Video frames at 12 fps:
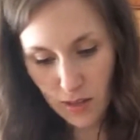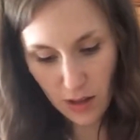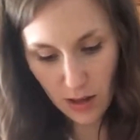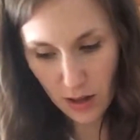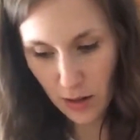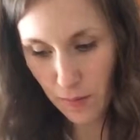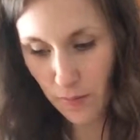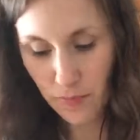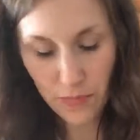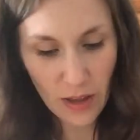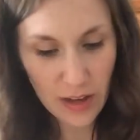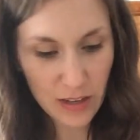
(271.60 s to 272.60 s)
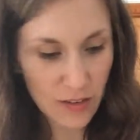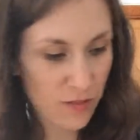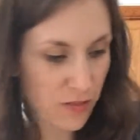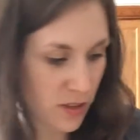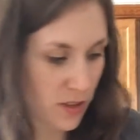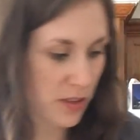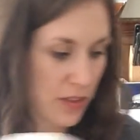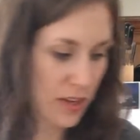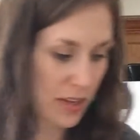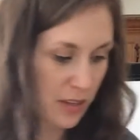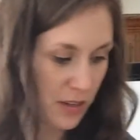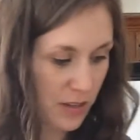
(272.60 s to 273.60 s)
I can feel
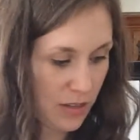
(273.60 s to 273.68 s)
that